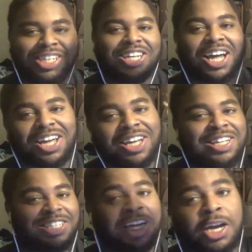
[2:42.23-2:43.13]
please like,
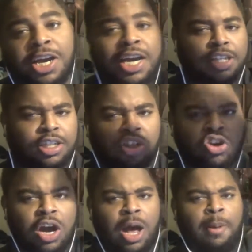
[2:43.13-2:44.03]
share, and
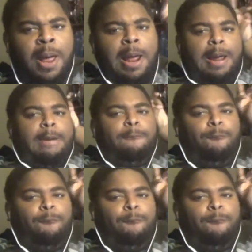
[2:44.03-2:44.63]
subscribe, and